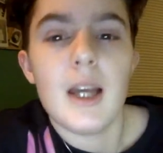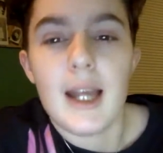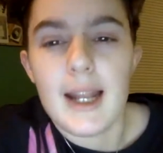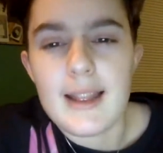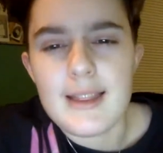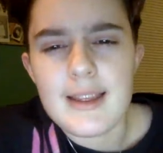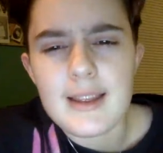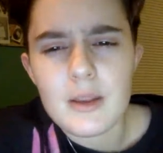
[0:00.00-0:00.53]
and I
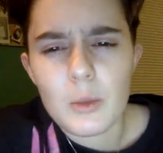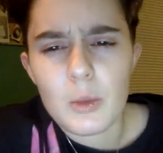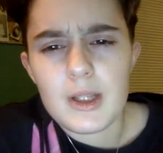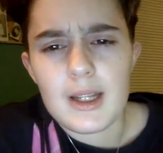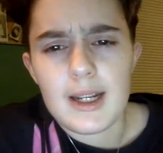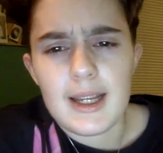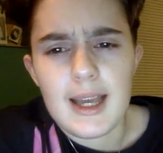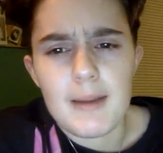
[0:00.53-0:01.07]
think the one
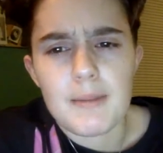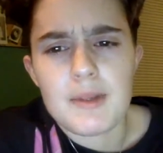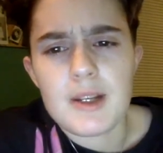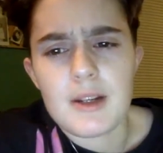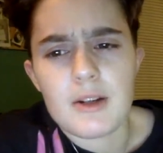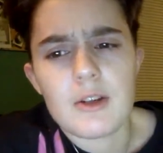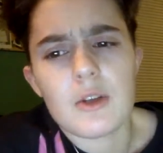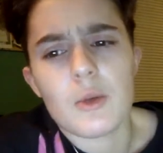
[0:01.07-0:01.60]
that I kept
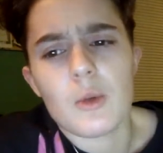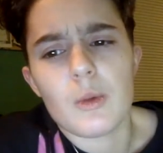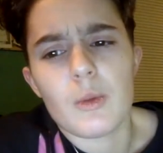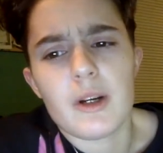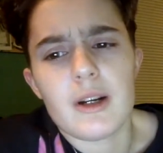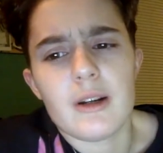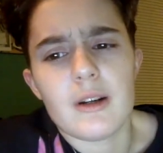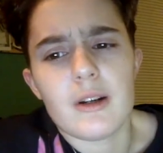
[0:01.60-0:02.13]
here is the one
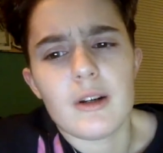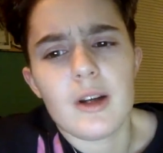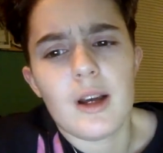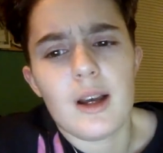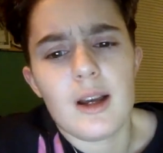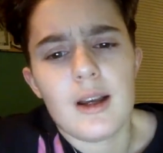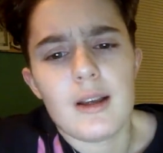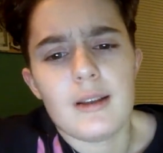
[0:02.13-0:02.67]
where
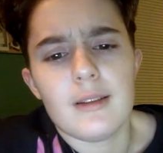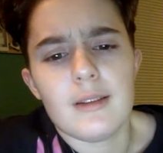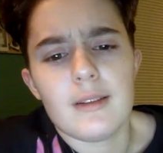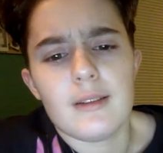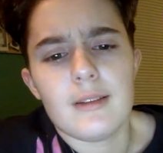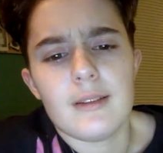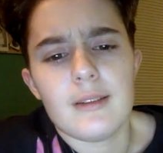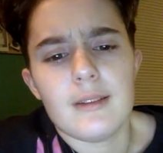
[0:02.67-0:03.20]

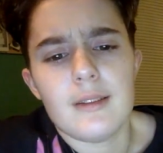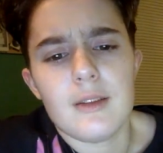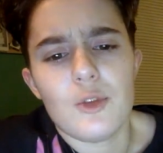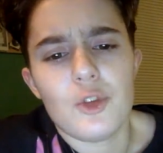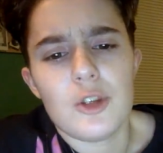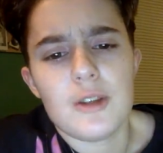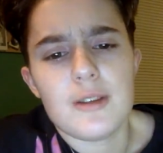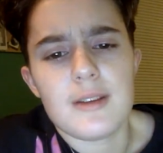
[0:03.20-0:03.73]

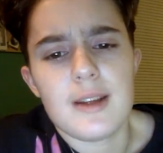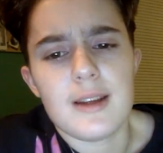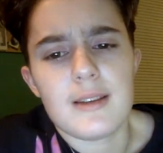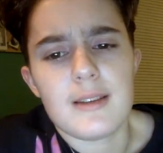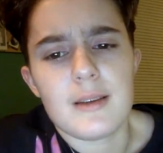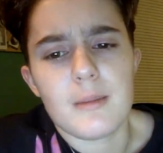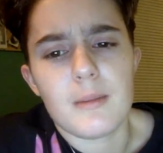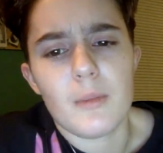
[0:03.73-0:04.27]
she
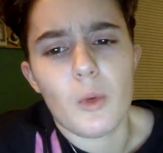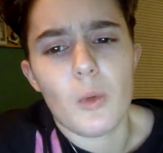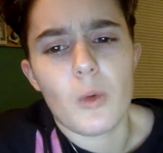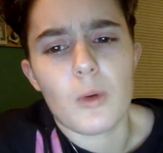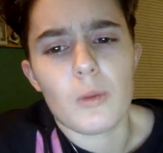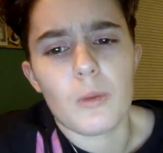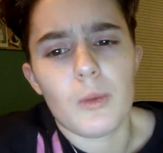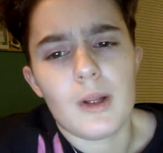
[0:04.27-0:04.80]
stakes him,
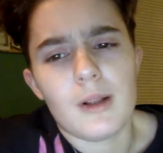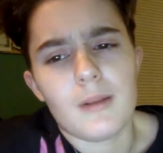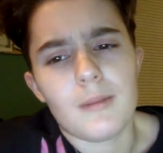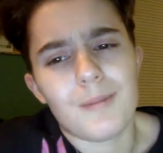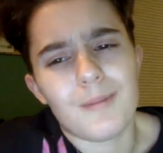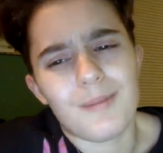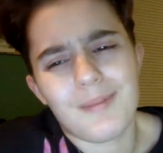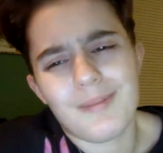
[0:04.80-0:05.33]
or, well,
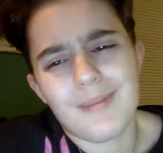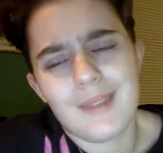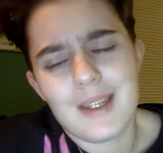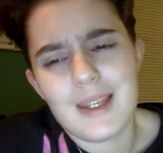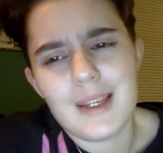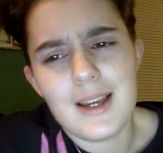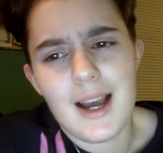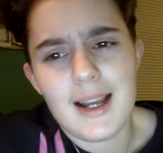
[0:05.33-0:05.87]

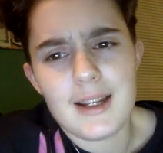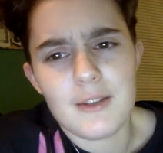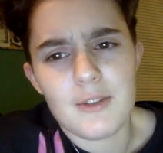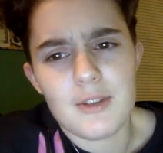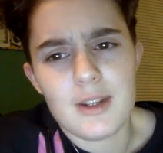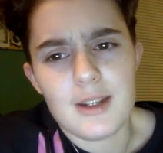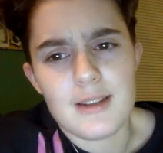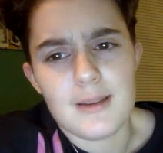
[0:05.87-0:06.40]
he kind of
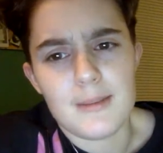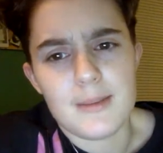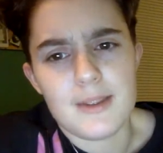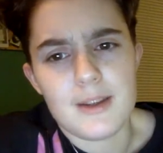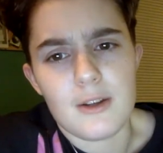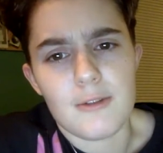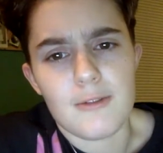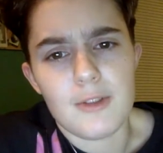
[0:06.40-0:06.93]
stakes
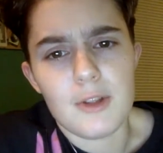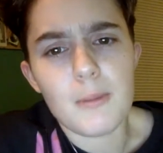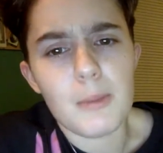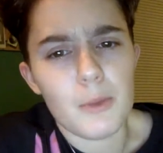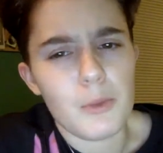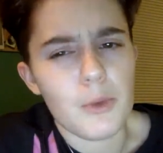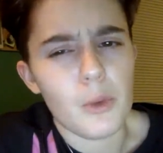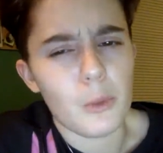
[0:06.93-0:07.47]
himself. They're
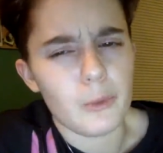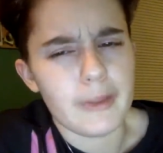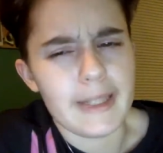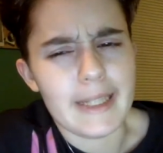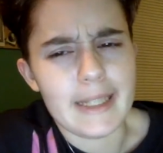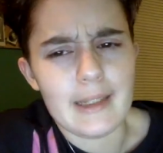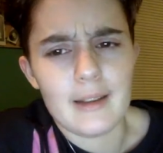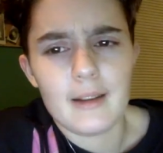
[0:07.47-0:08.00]
both holding
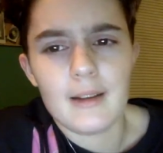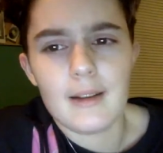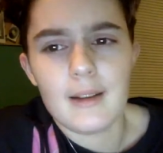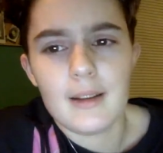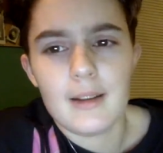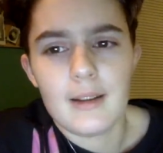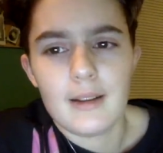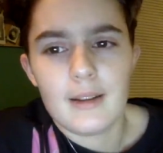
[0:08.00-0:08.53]
it,
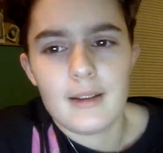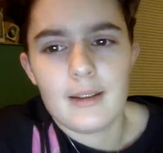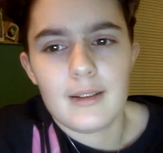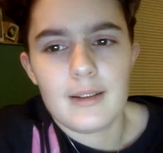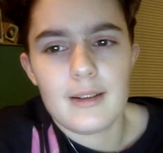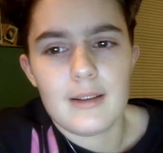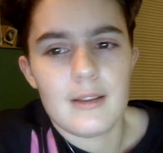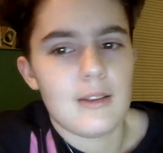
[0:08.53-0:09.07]

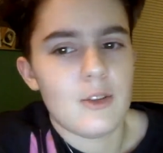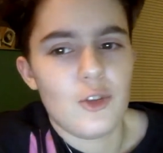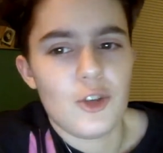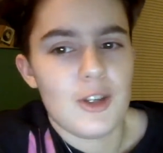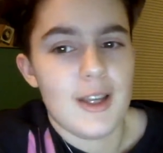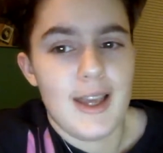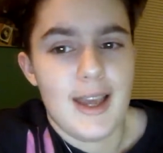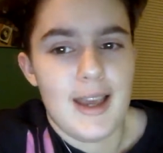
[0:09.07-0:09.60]
because
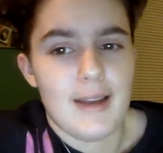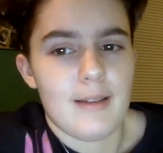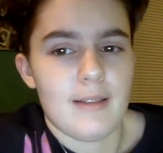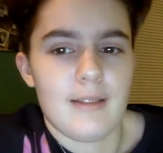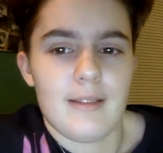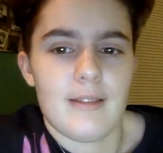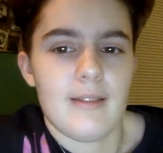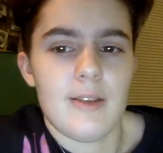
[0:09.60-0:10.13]
she can't
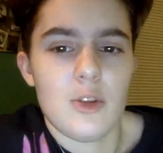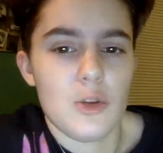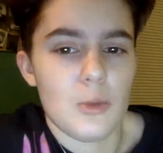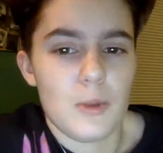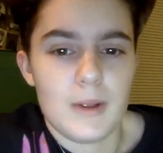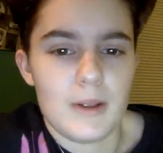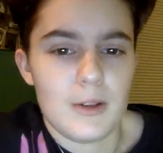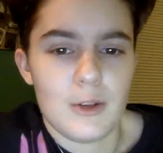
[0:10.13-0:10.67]
do
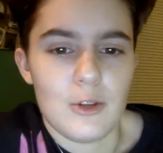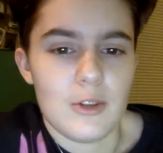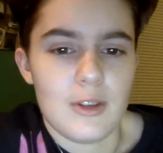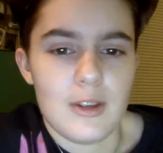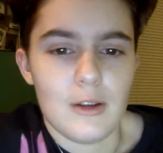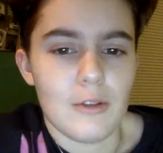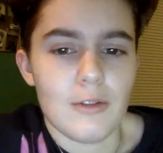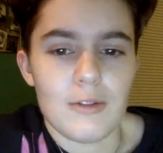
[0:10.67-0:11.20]
it
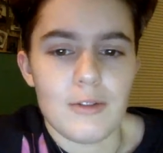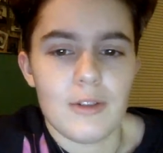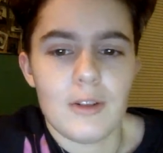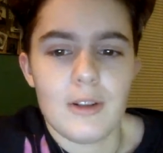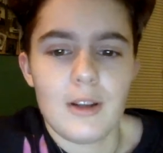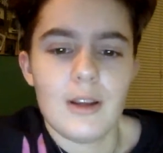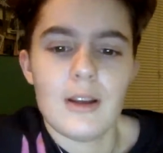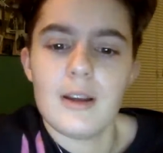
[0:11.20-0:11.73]
herself.
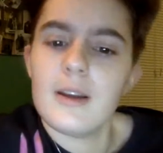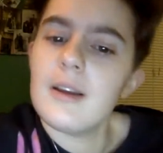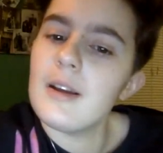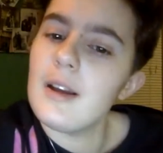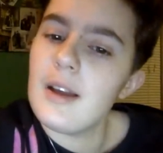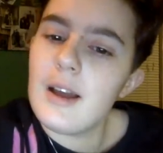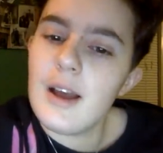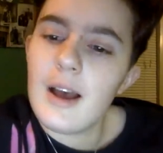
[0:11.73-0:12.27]

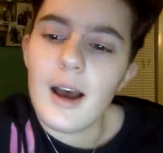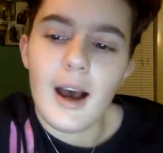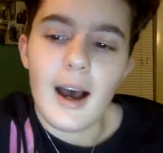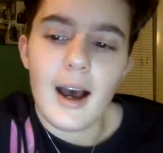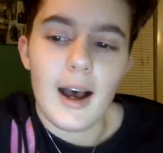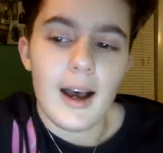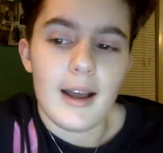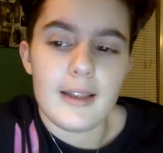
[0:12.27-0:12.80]

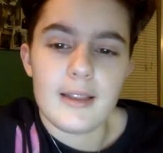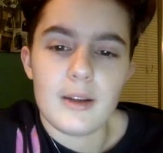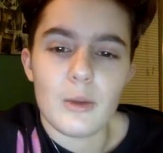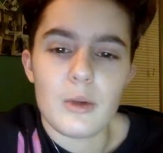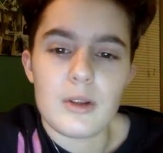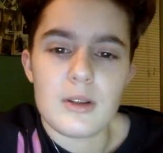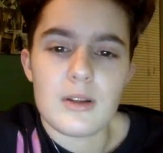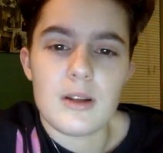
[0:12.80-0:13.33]
There
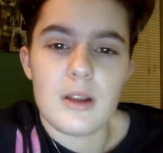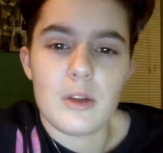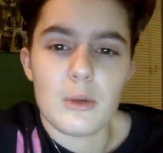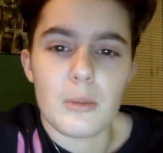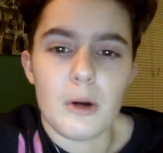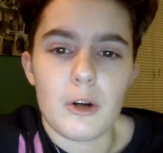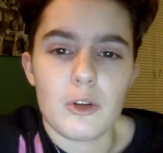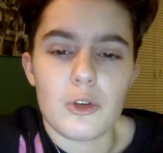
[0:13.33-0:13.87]
was another
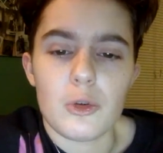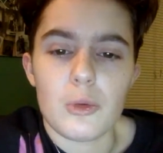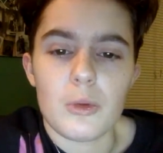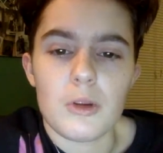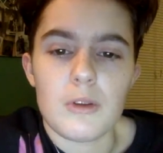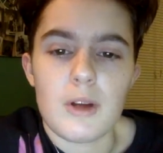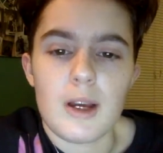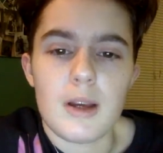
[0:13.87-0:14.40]
partial
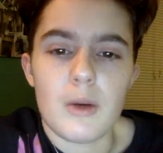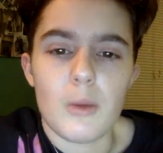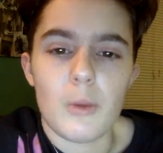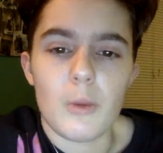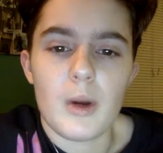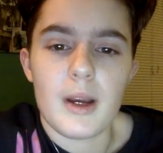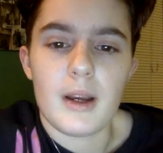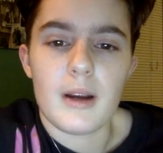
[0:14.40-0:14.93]
rewrite
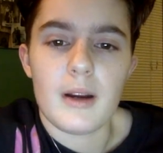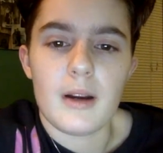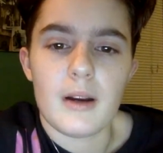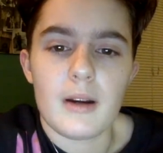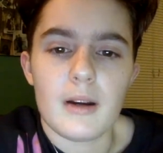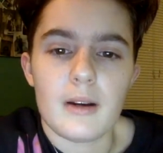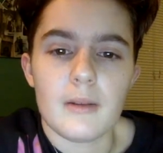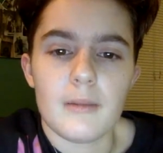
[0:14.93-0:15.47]

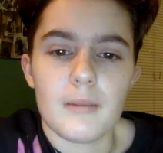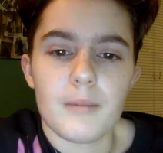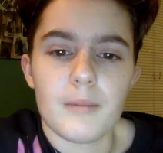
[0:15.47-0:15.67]
where